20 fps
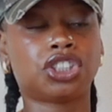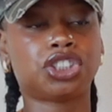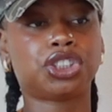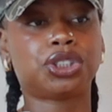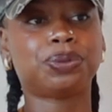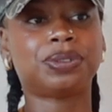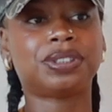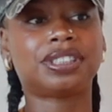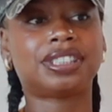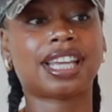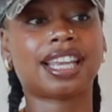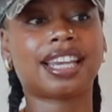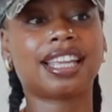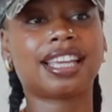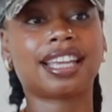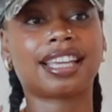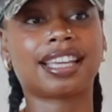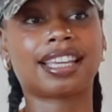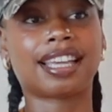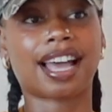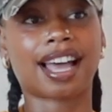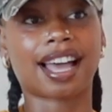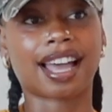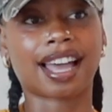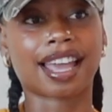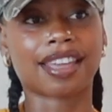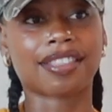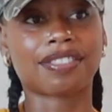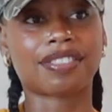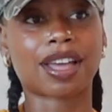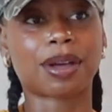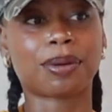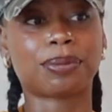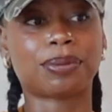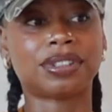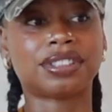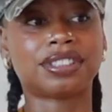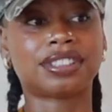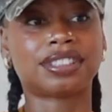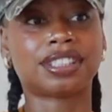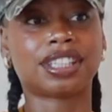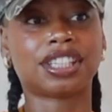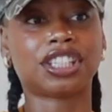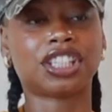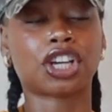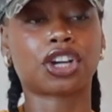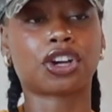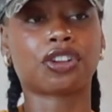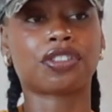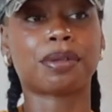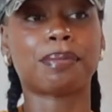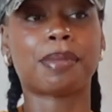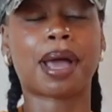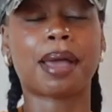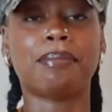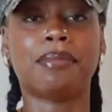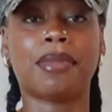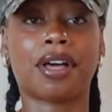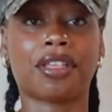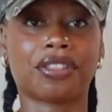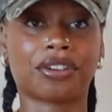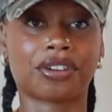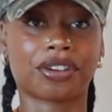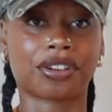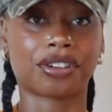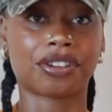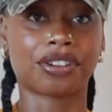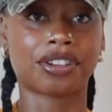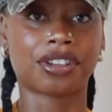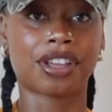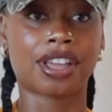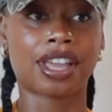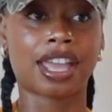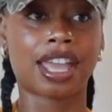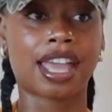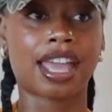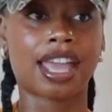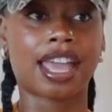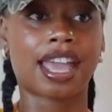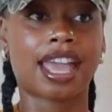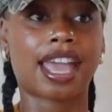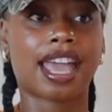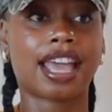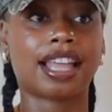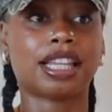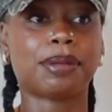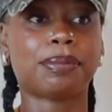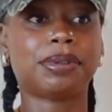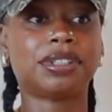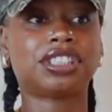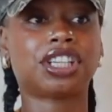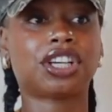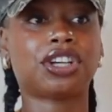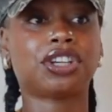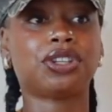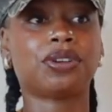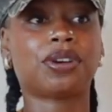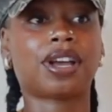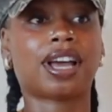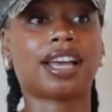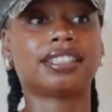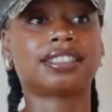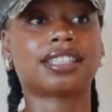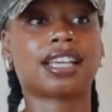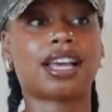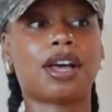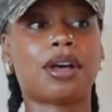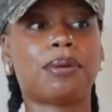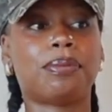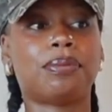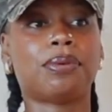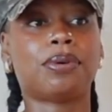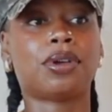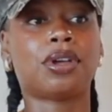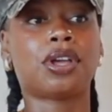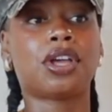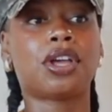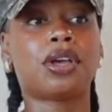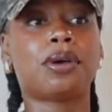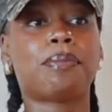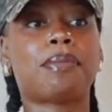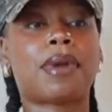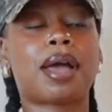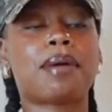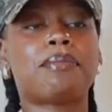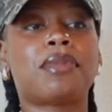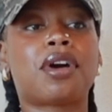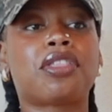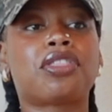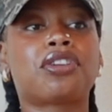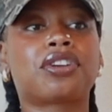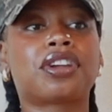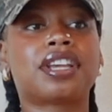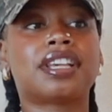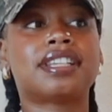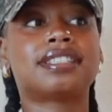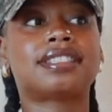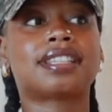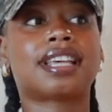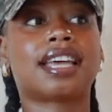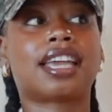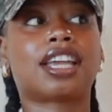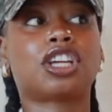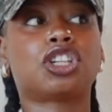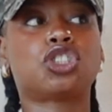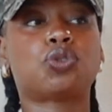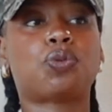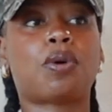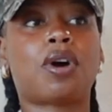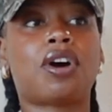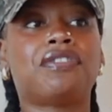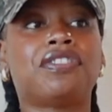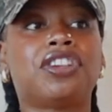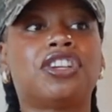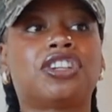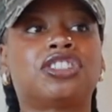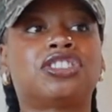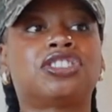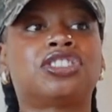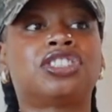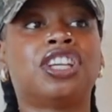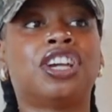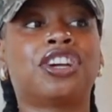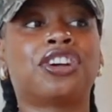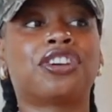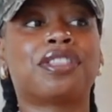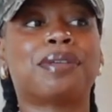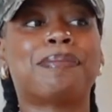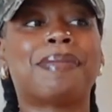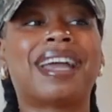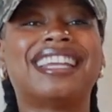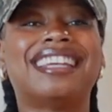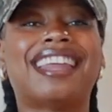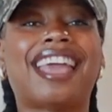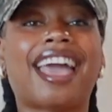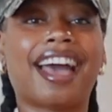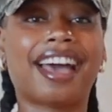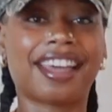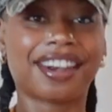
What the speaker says: She was dating a guy that was younger than my mother. And let me tell you guys, my mother is like 12 years younger than my dad.